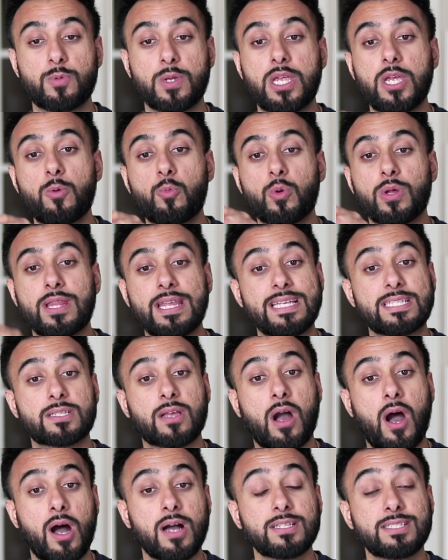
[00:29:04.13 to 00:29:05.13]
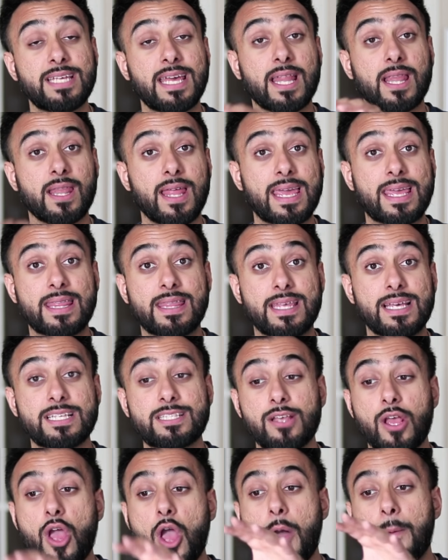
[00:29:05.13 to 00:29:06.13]
we release content like
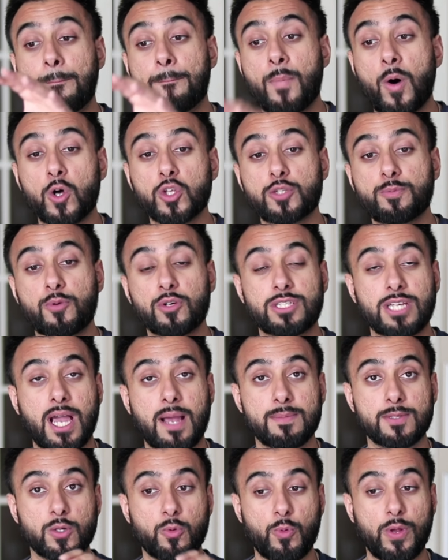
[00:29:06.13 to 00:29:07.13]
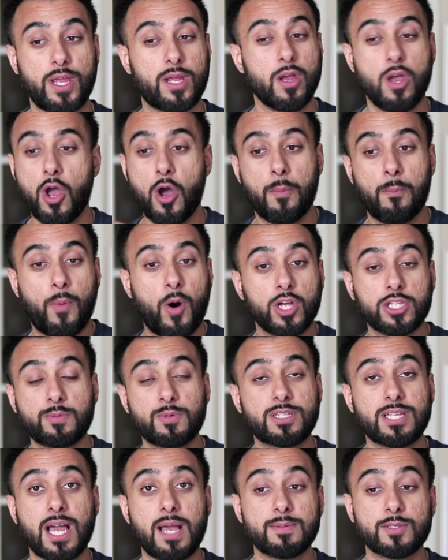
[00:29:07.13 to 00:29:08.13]
this multiple times a week.
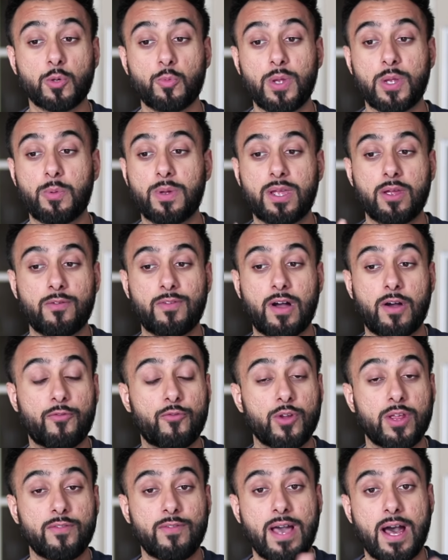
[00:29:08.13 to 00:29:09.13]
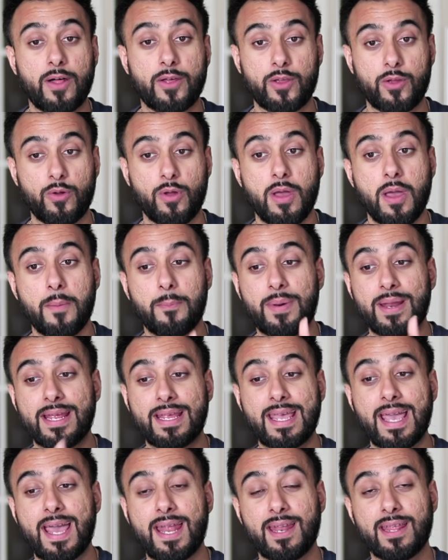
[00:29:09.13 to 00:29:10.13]
Multiple times a week we give out free value. But
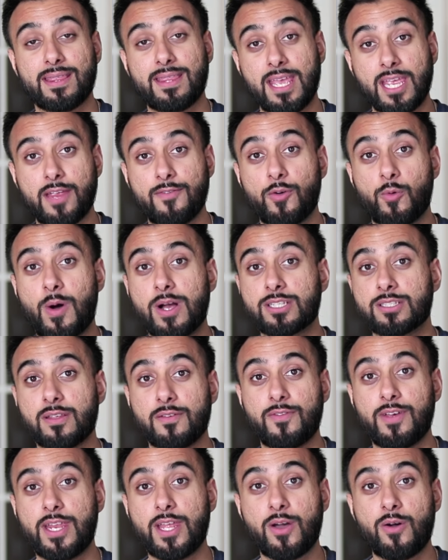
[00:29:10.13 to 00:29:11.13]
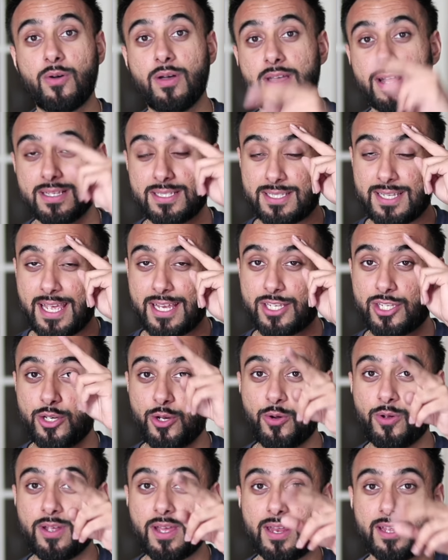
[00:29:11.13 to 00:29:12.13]
again, thank you for watching the video. Stay
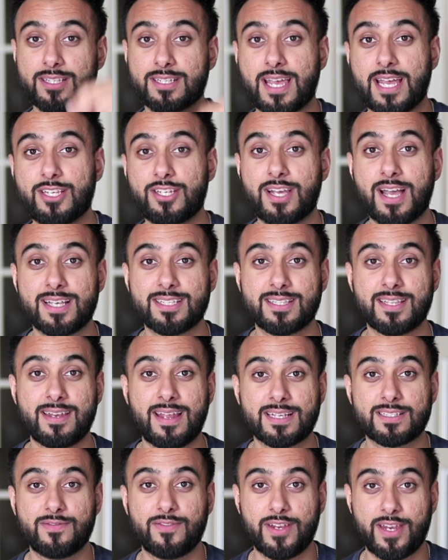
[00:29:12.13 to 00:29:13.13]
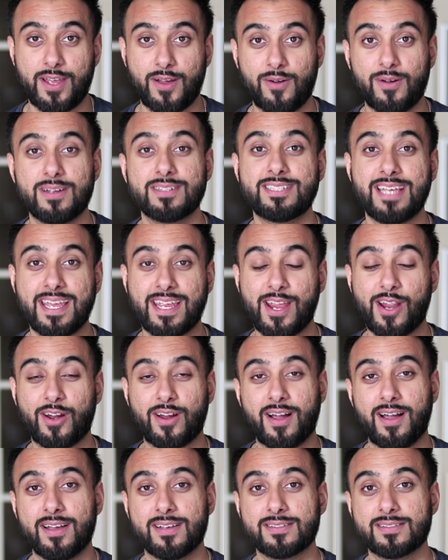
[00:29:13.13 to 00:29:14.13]
tuned, and I'll catch you guys in the next video. Take care,
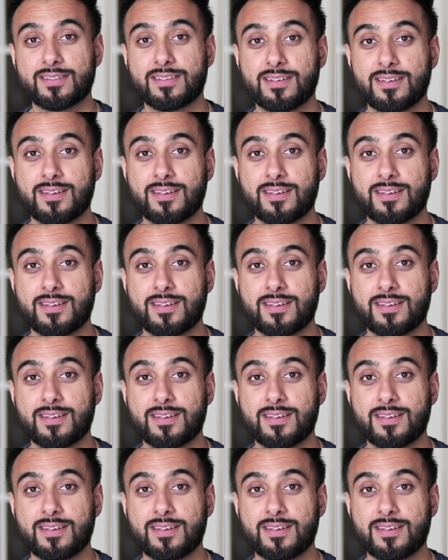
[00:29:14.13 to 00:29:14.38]
guys.